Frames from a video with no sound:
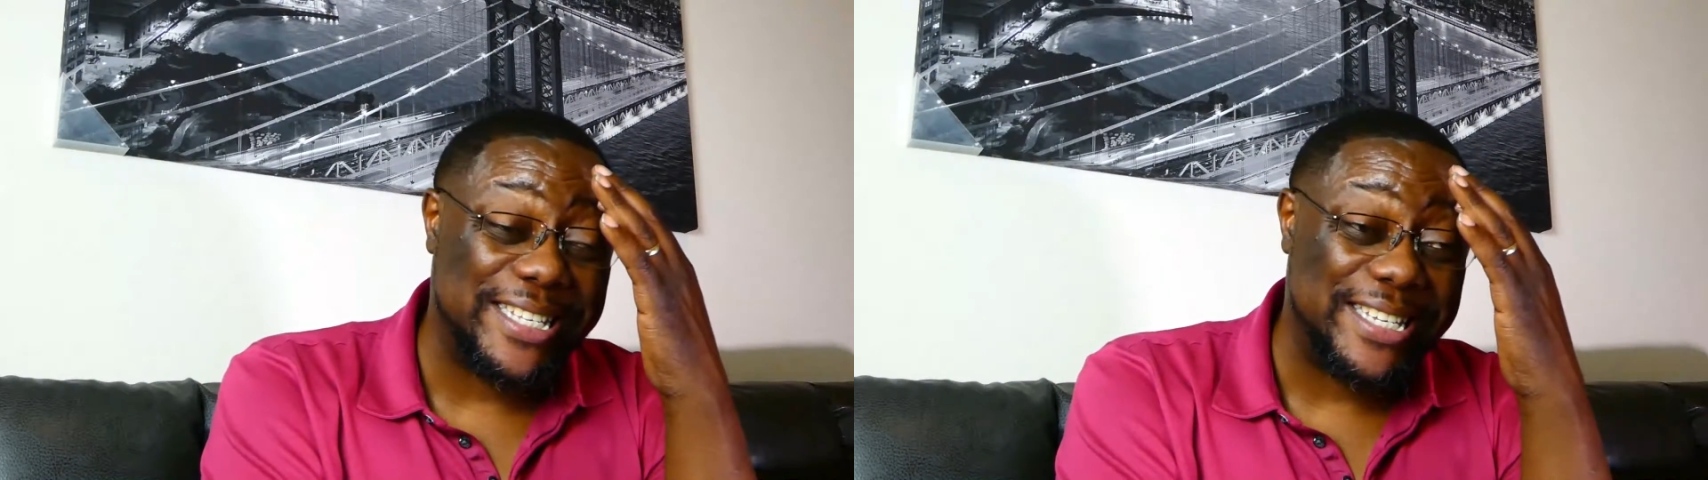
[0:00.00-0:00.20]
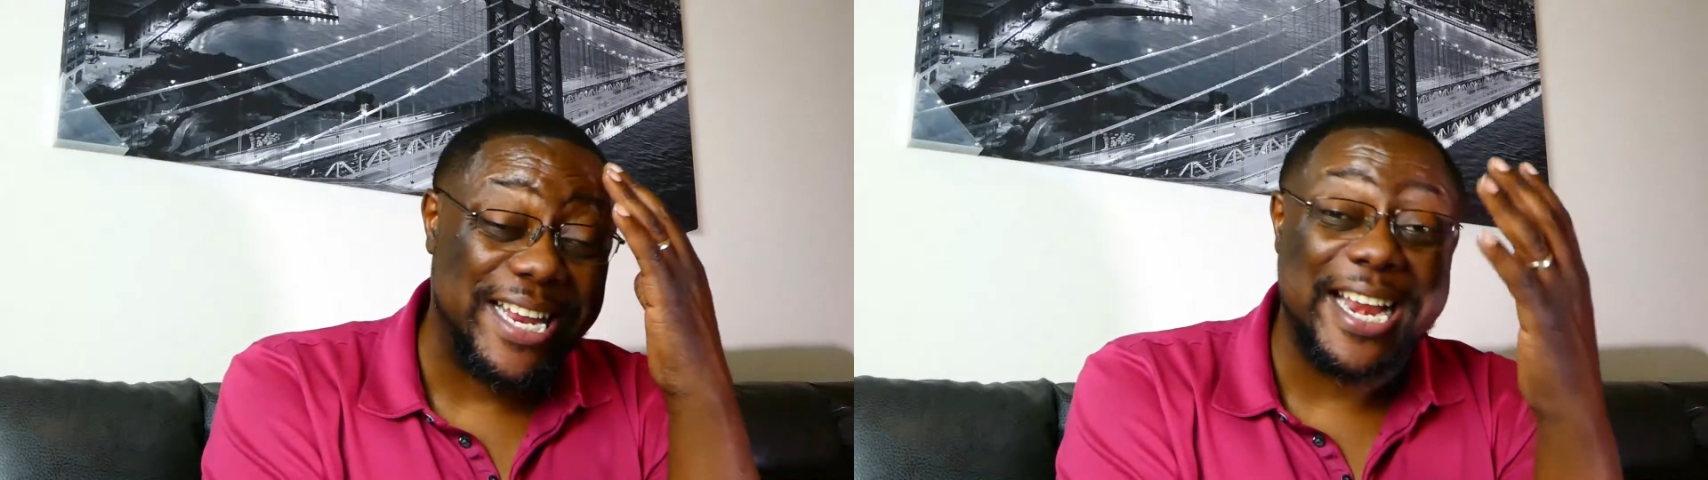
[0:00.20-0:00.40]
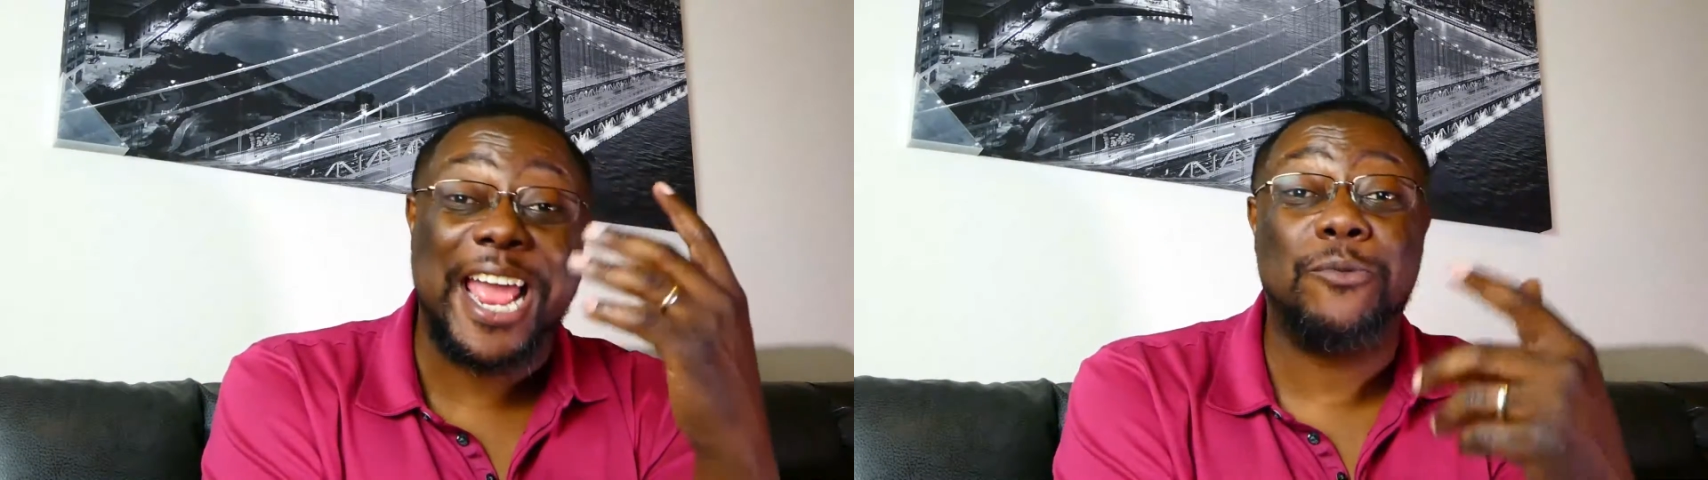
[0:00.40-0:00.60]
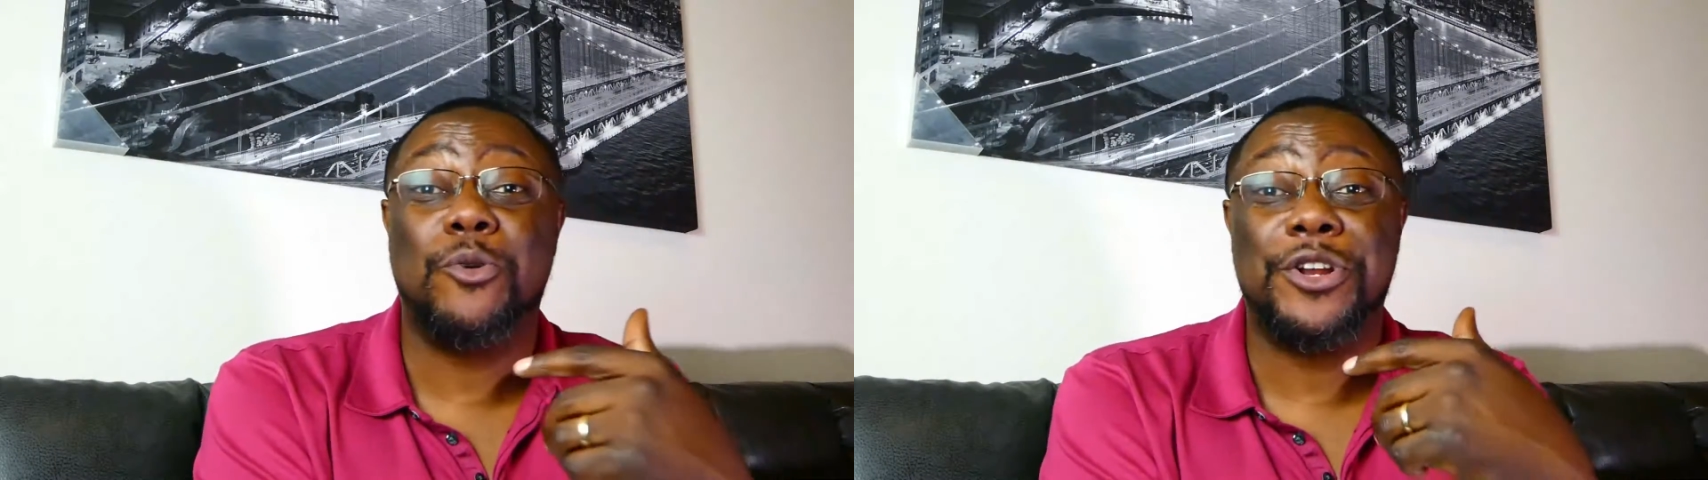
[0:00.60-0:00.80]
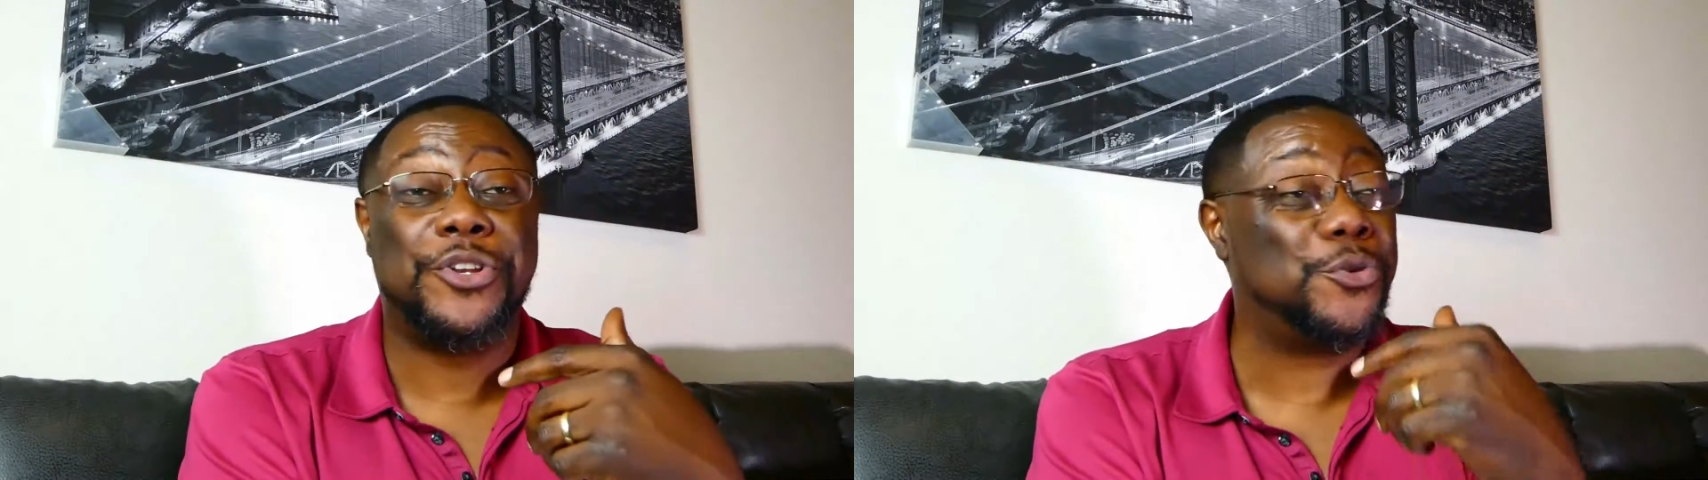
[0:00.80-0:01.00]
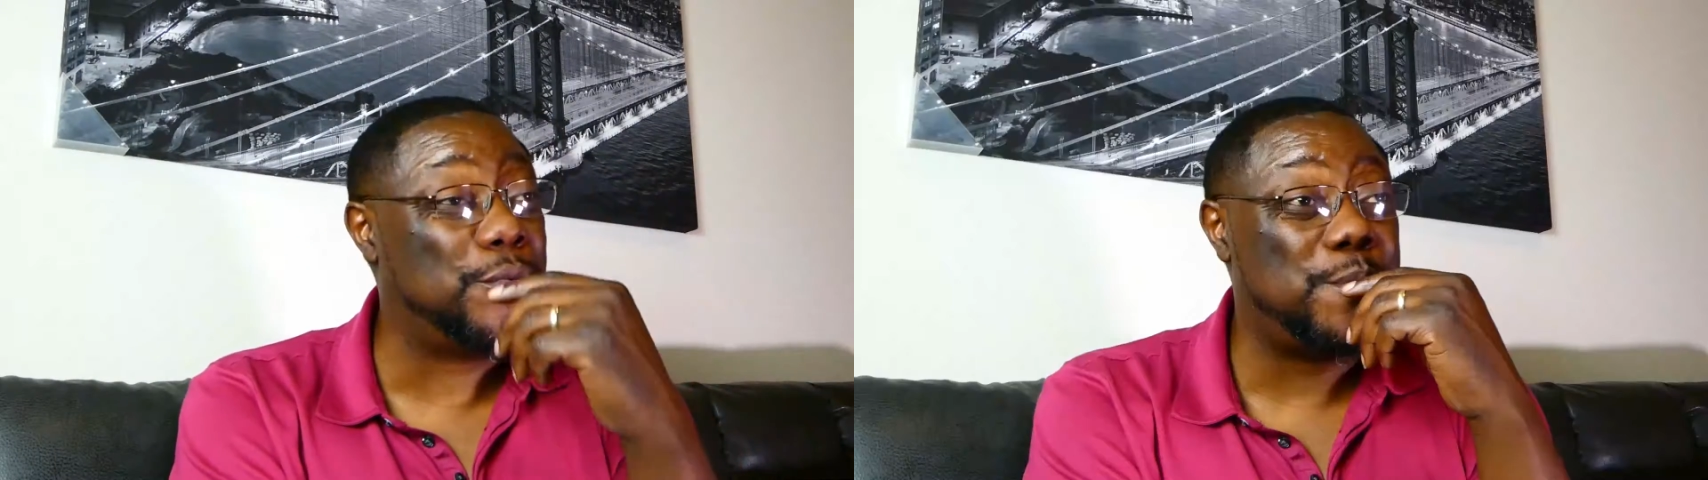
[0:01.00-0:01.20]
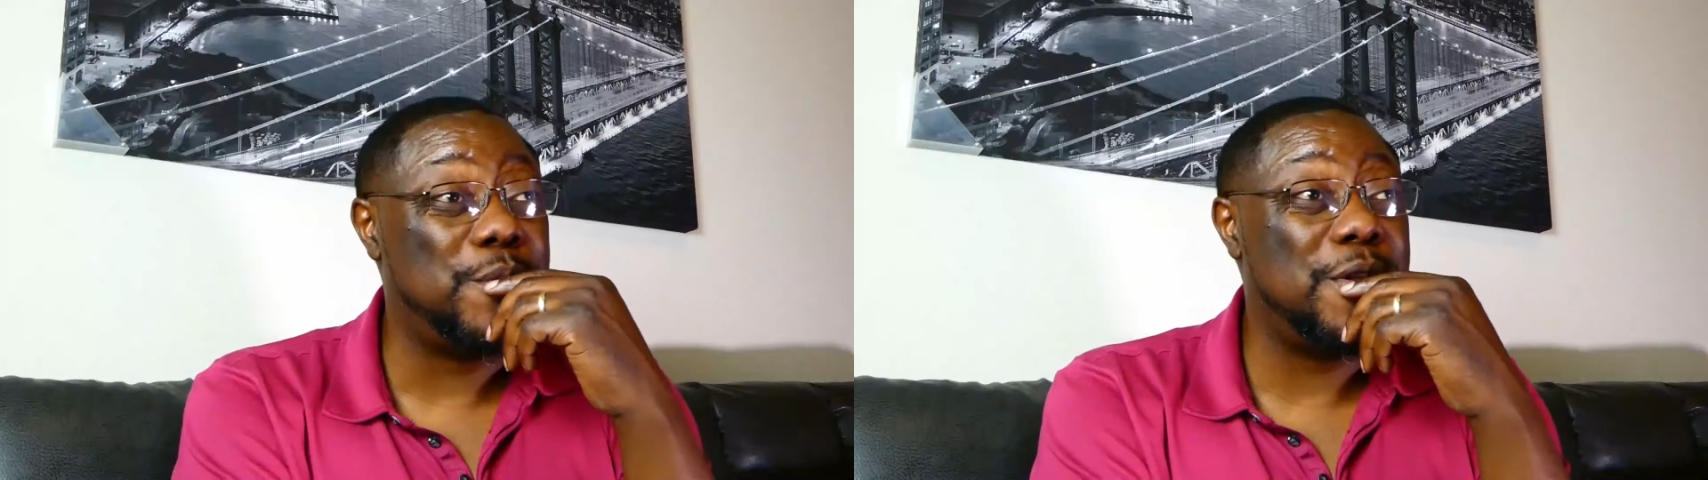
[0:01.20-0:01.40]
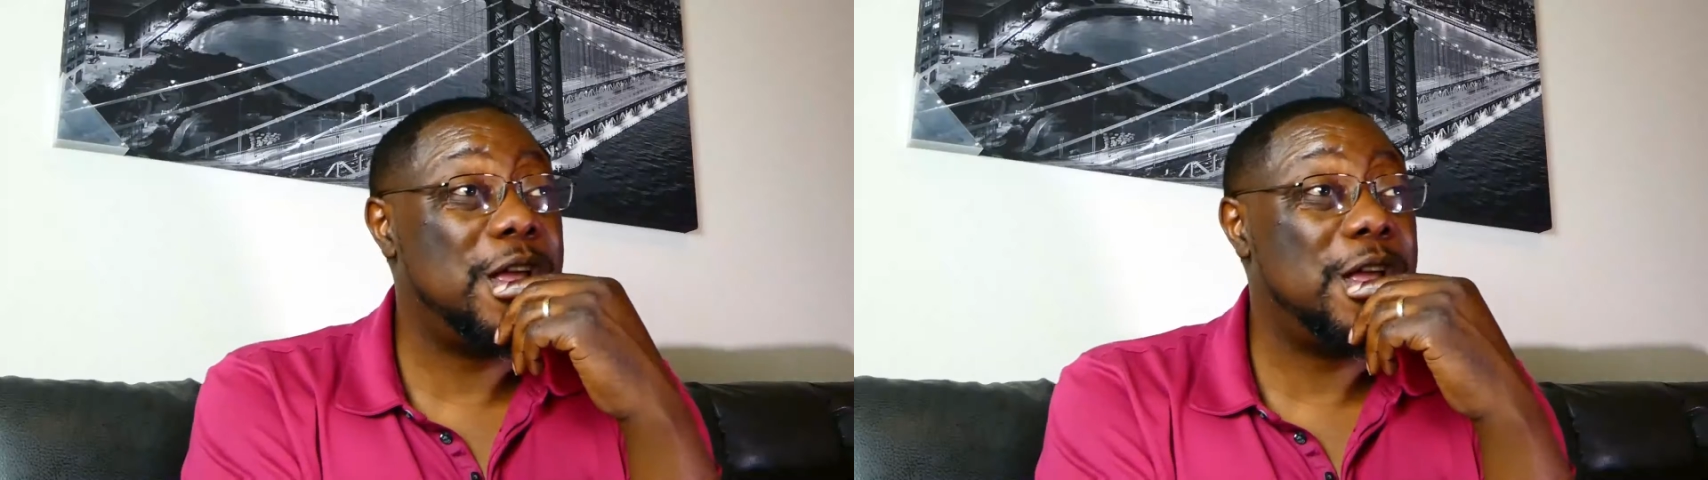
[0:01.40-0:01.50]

did not want to do,